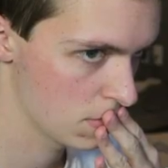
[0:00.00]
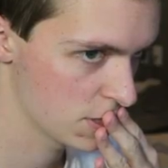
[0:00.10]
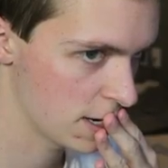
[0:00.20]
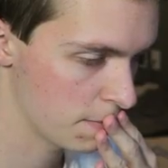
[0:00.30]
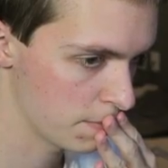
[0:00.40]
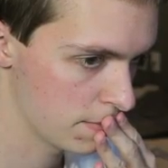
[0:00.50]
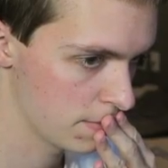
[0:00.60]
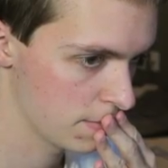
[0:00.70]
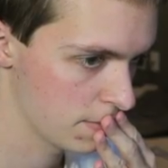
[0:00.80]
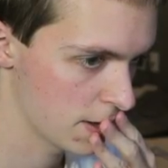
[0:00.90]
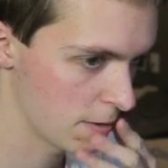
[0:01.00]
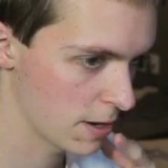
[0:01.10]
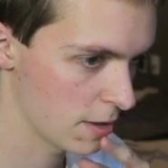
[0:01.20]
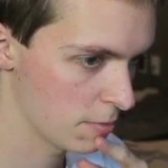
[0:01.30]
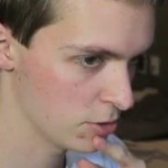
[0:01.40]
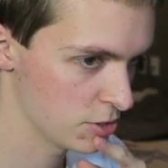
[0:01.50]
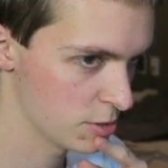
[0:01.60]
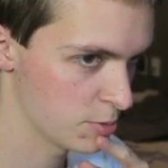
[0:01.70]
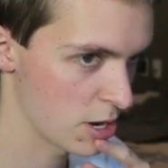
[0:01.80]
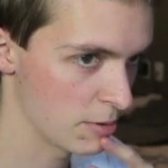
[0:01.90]
Shut up. I don't care that I'm losing
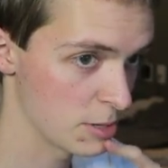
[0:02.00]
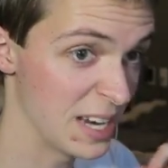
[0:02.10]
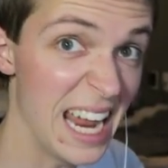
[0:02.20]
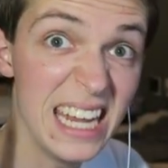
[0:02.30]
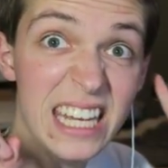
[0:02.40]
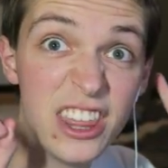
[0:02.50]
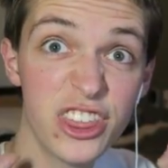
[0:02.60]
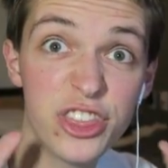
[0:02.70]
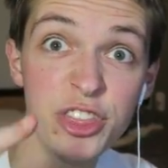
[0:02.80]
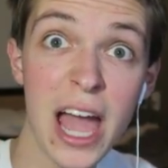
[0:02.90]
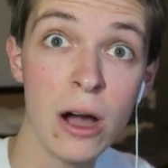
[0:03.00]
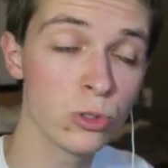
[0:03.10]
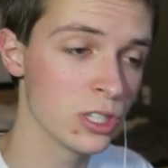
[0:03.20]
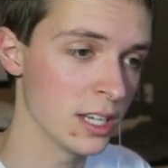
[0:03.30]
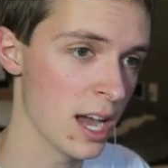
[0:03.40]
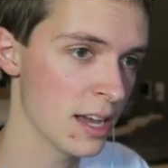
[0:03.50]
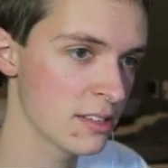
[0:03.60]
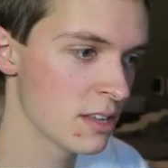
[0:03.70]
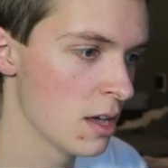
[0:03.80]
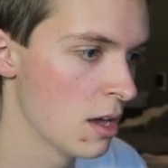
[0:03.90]
subscribers. I'm at 80,000,
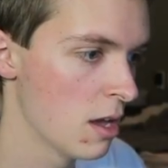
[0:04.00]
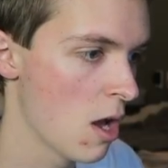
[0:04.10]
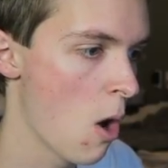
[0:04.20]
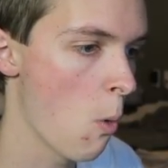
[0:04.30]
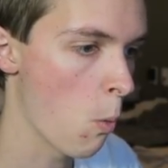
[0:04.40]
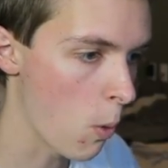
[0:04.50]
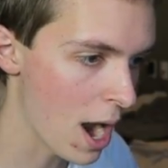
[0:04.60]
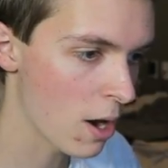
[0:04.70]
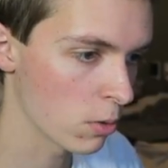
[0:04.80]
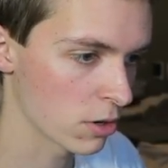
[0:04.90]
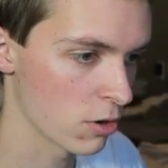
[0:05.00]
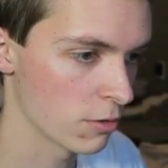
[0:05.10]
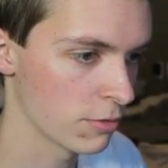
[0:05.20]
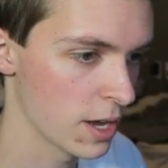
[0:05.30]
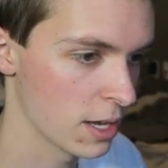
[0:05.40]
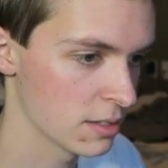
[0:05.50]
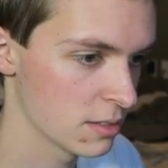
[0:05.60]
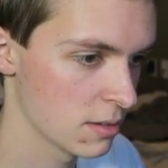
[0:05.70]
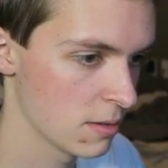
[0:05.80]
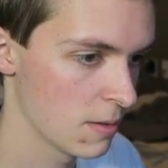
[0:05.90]
guys. Wow, we're growing fast.